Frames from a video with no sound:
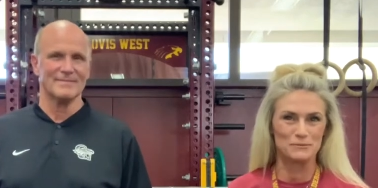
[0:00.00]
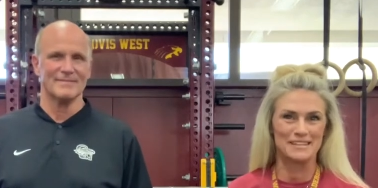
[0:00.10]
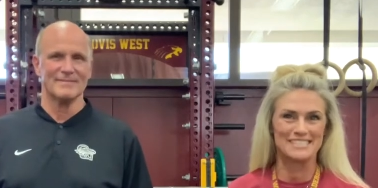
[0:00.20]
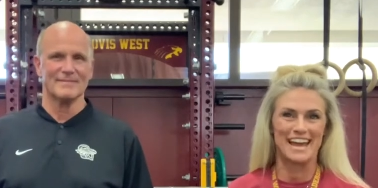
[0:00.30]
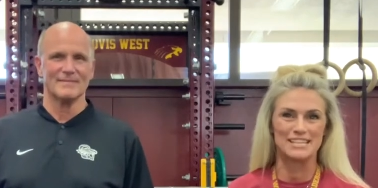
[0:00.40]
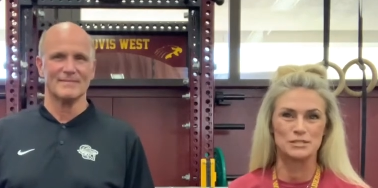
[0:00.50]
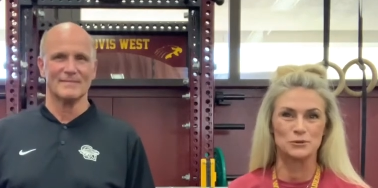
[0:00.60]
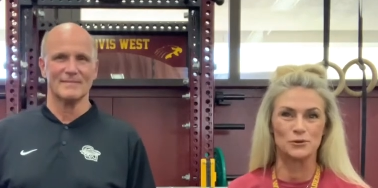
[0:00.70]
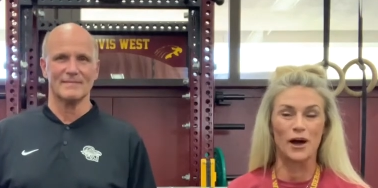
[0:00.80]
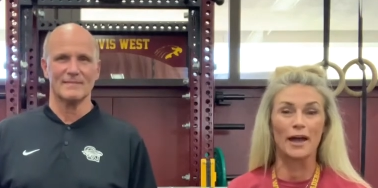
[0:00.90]
Speaker 1: West High
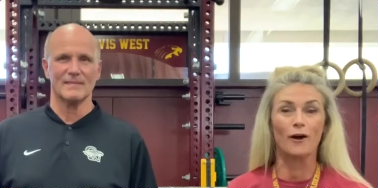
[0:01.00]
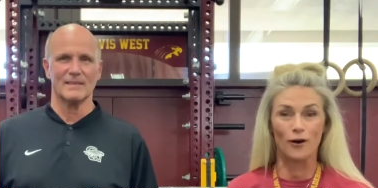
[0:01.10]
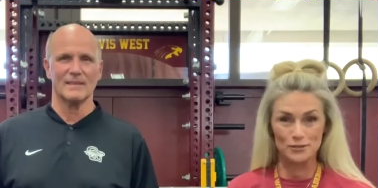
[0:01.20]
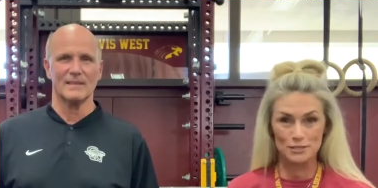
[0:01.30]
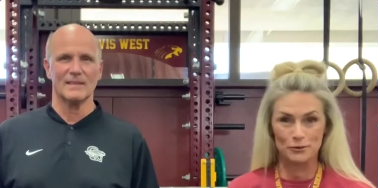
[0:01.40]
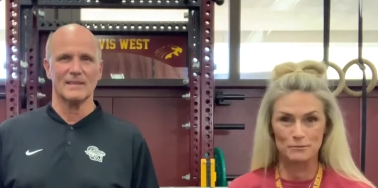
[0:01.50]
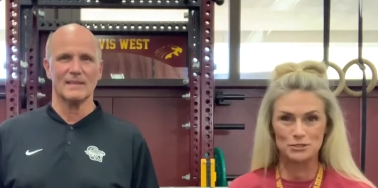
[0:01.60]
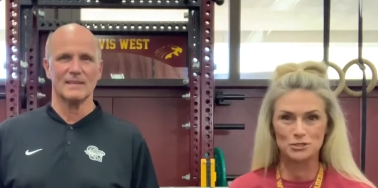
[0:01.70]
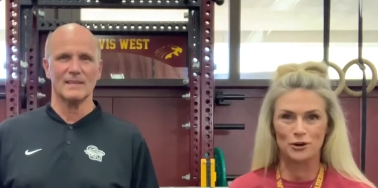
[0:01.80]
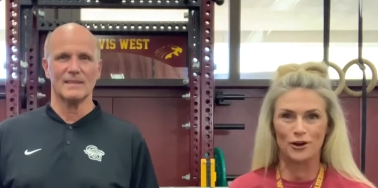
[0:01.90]
School. I also am
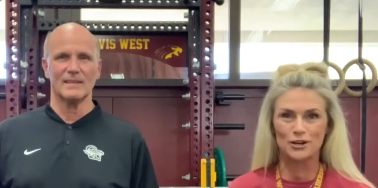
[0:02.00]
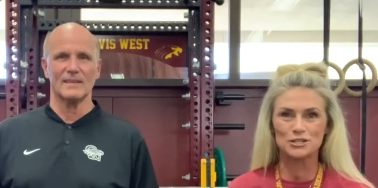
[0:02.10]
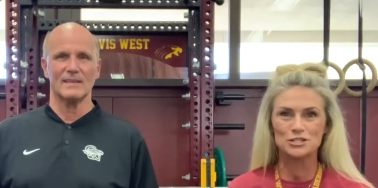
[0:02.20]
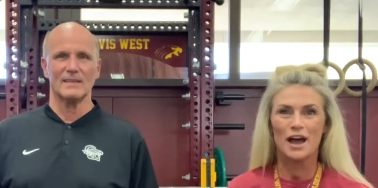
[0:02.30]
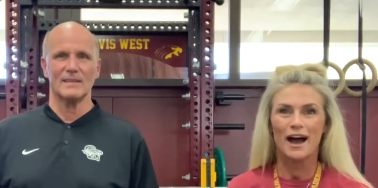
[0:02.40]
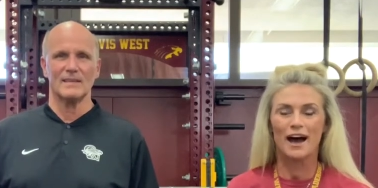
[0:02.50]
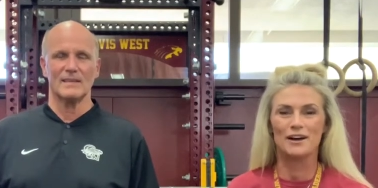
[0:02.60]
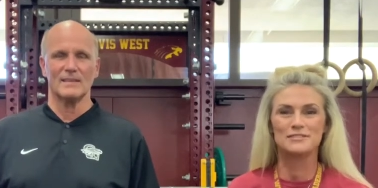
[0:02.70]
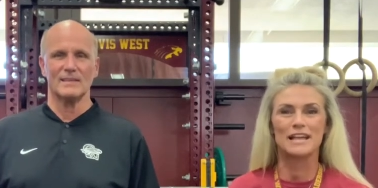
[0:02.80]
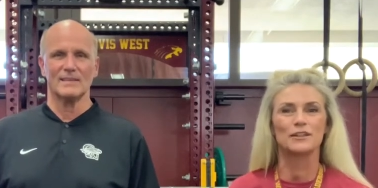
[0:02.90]
in charge
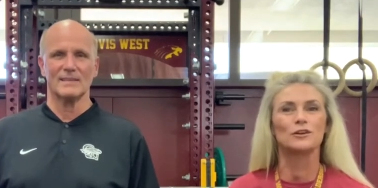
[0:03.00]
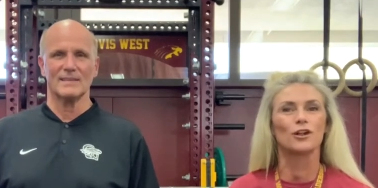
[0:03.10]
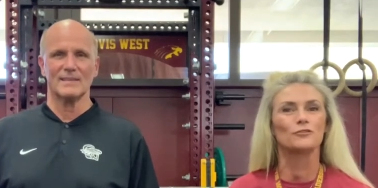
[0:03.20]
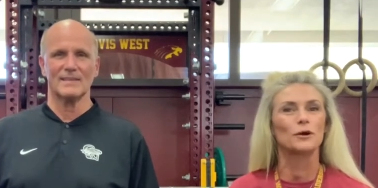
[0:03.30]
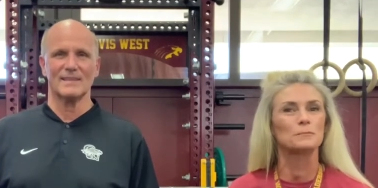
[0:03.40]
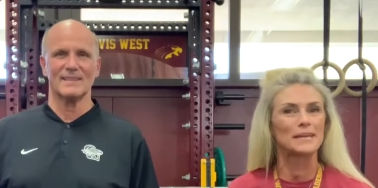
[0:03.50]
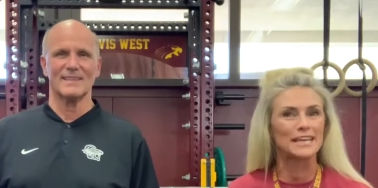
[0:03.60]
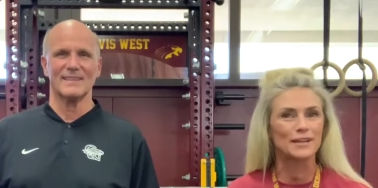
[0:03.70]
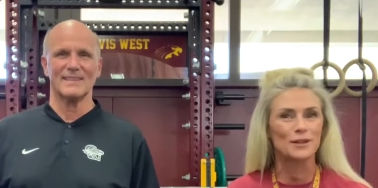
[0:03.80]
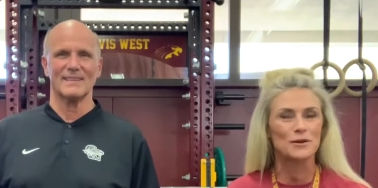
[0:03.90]
of selling all of our
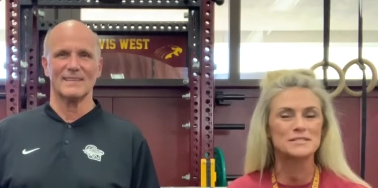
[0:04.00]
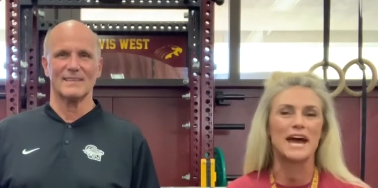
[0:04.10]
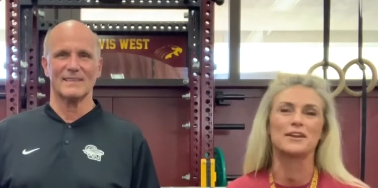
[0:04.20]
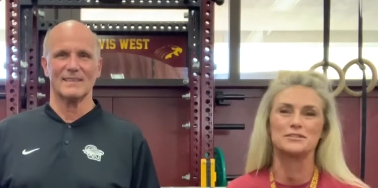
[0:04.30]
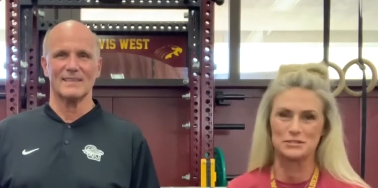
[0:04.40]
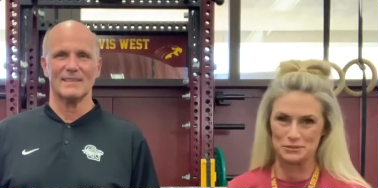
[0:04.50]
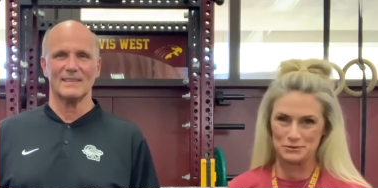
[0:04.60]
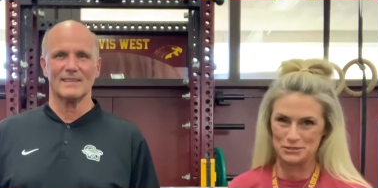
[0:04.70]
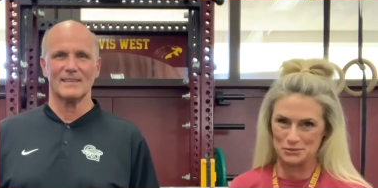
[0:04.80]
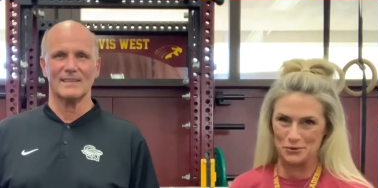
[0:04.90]
PE clothes out of the
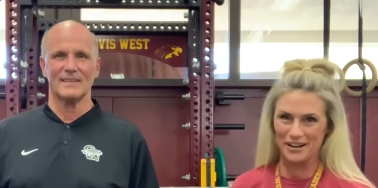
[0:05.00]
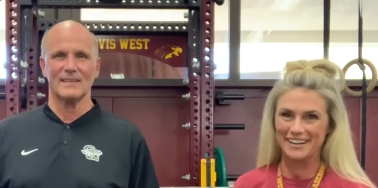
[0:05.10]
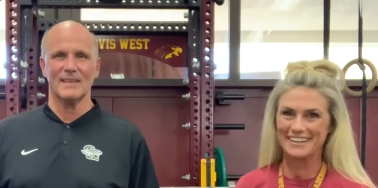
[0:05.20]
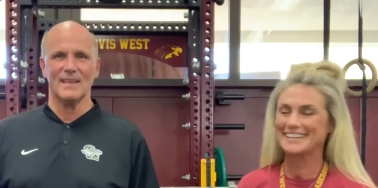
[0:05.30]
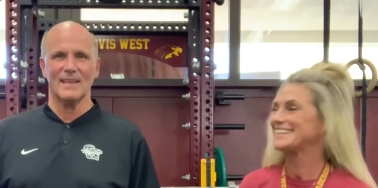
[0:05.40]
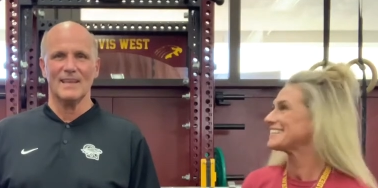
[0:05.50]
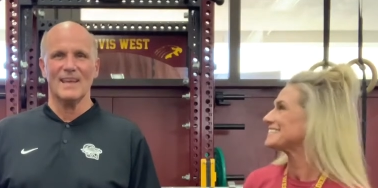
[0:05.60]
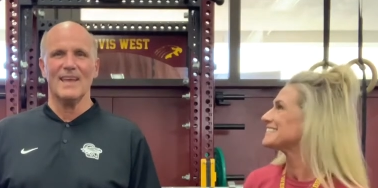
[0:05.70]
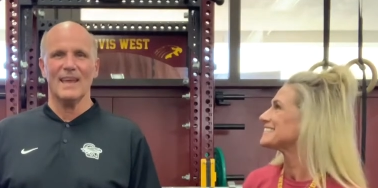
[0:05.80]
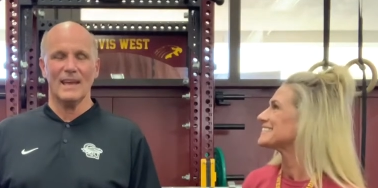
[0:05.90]
student store.
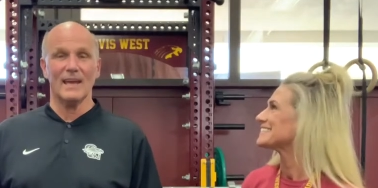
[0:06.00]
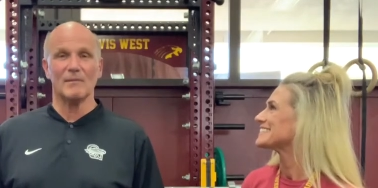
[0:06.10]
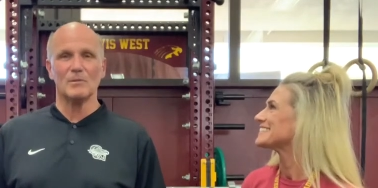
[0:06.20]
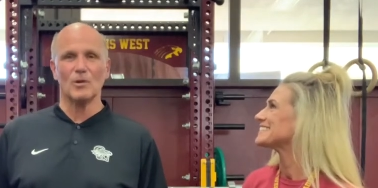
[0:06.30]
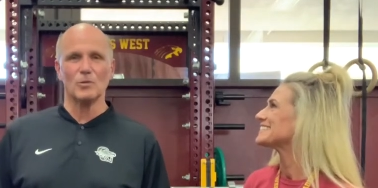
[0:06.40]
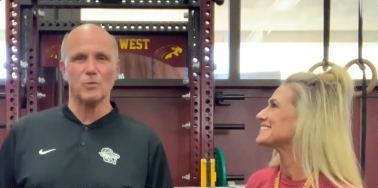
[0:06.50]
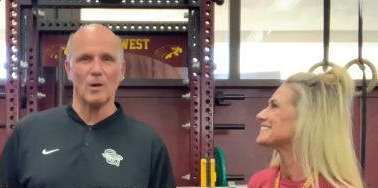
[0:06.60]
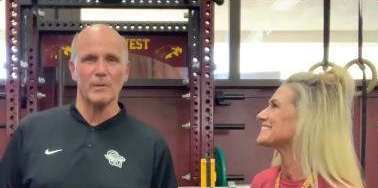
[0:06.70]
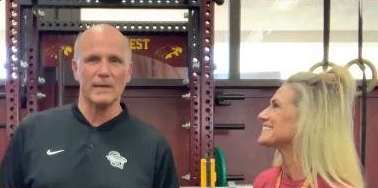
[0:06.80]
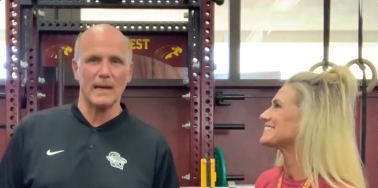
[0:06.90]
Speaker 2: And I am Coach
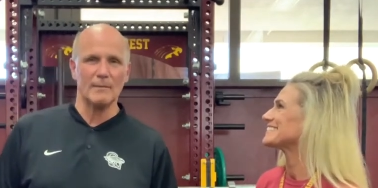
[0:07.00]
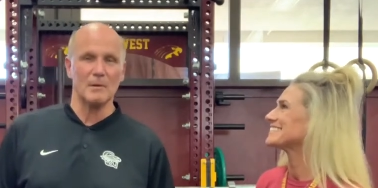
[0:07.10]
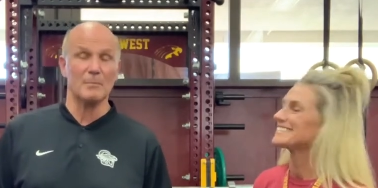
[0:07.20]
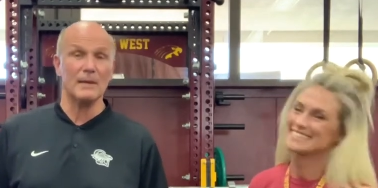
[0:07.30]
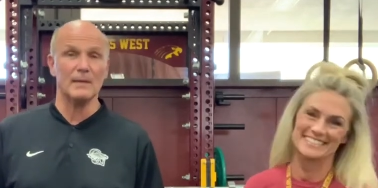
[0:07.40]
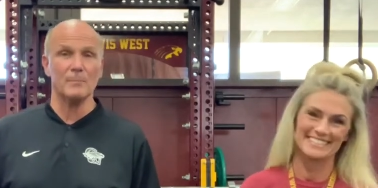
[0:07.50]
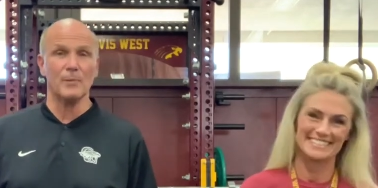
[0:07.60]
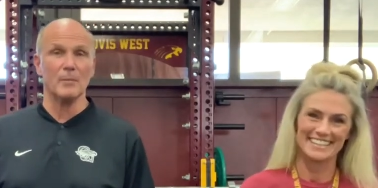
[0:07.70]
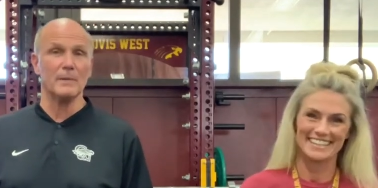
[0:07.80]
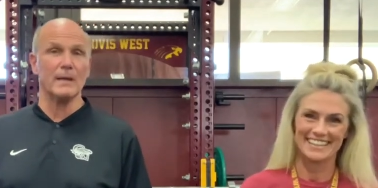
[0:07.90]
Wahlberg. I'm the PE
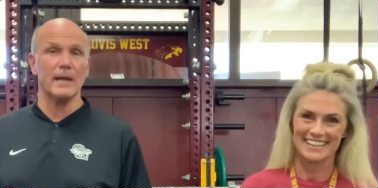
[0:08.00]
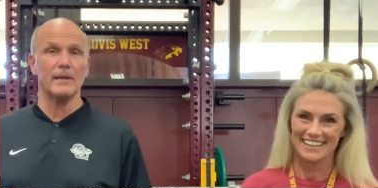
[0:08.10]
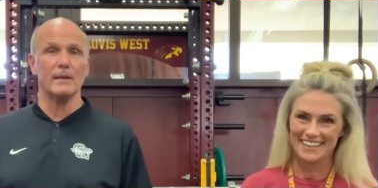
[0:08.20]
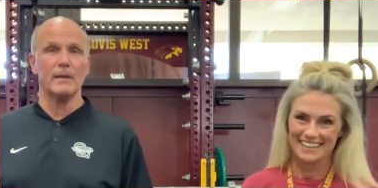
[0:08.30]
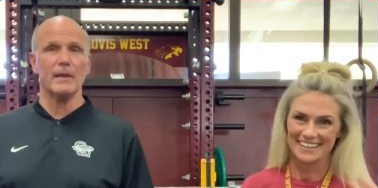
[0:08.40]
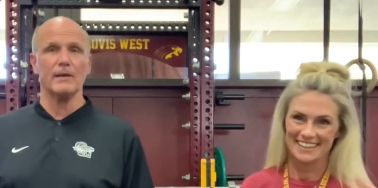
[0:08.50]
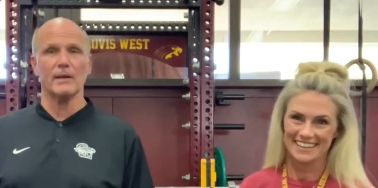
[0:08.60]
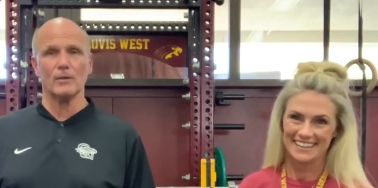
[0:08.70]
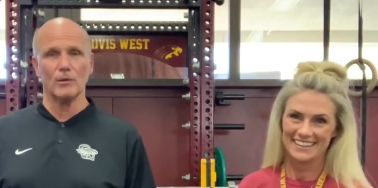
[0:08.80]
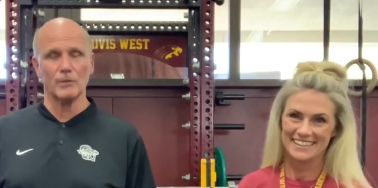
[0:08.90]
department
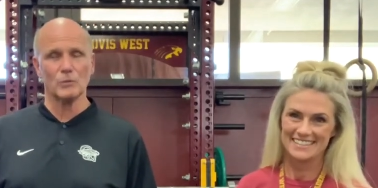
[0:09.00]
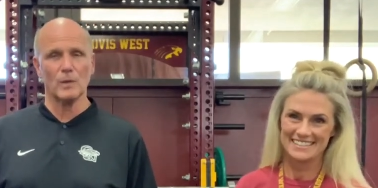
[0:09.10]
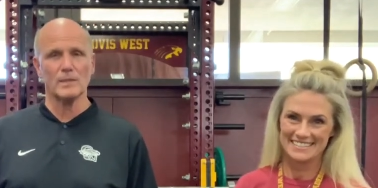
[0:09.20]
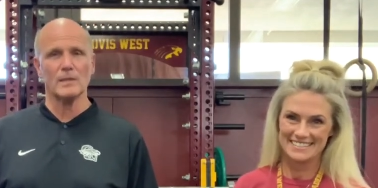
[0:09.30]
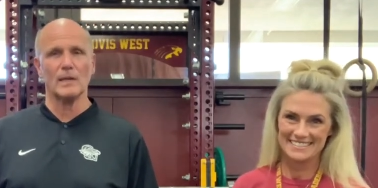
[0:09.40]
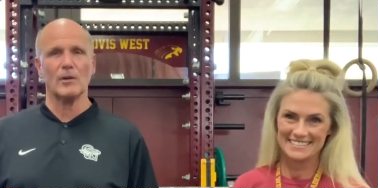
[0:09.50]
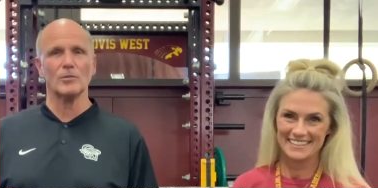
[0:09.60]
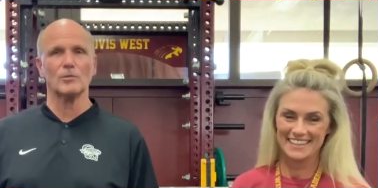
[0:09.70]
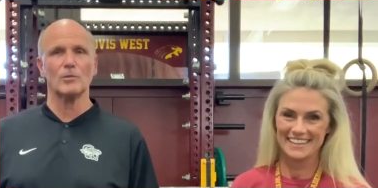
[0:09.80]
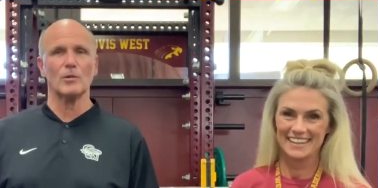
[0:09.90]
here at Clovis West, and I
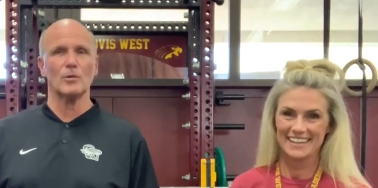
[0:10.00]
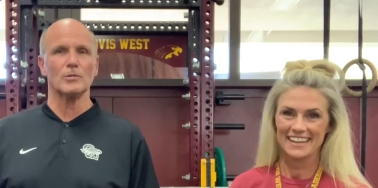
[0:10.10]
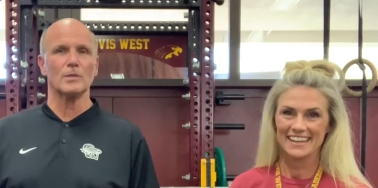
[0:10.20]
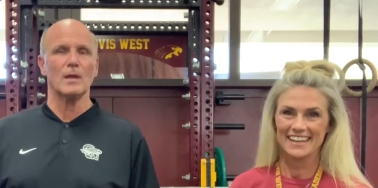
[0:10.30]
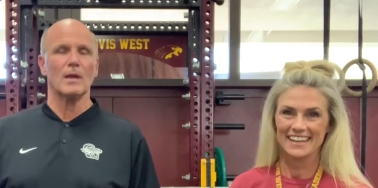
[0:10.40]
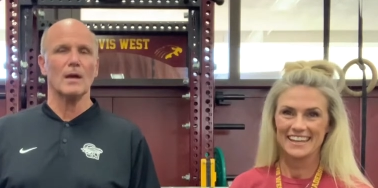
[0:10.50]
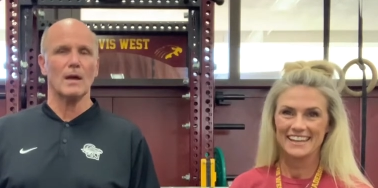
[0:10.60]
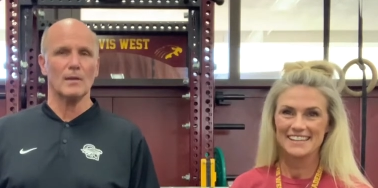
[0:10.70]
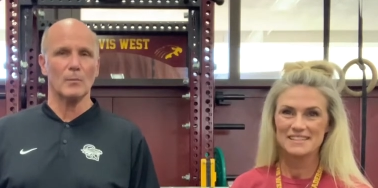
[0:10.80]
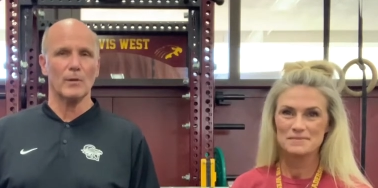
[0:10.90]
also coach
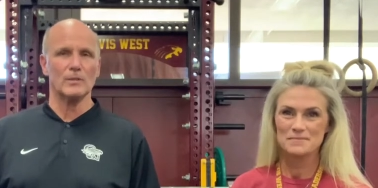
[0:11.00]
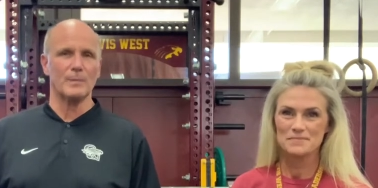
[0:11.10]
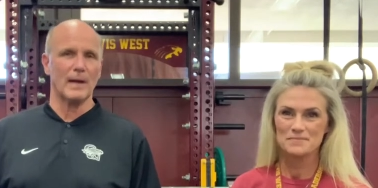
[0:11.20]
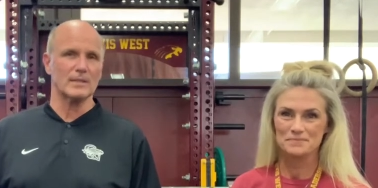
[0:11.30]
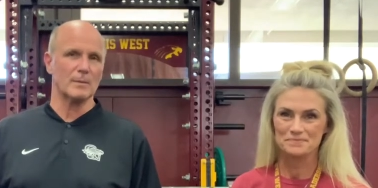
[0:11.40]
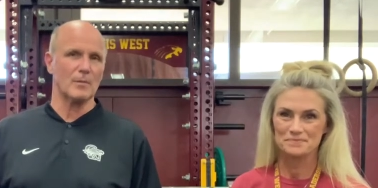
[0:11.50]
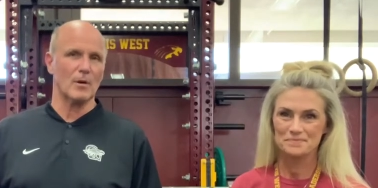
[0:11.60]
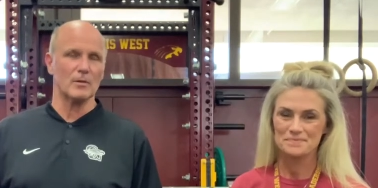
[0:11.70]
uh, the boys basketball and